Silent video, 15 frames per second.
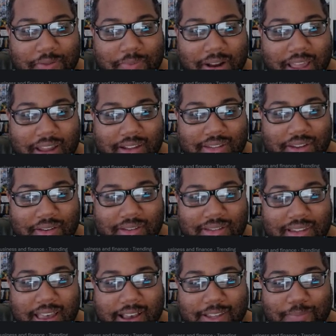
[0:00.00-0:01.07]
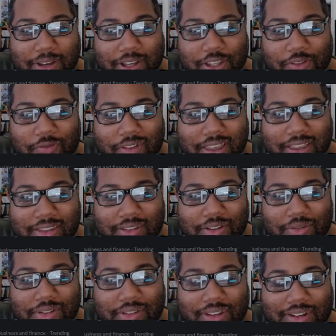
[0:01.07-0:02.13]
but I continue to see Xbox fans
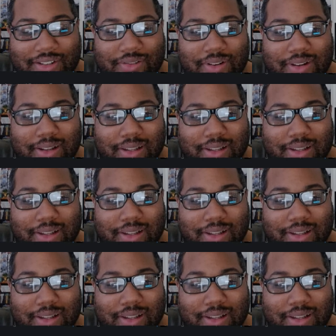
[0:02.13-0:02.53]
go to extreme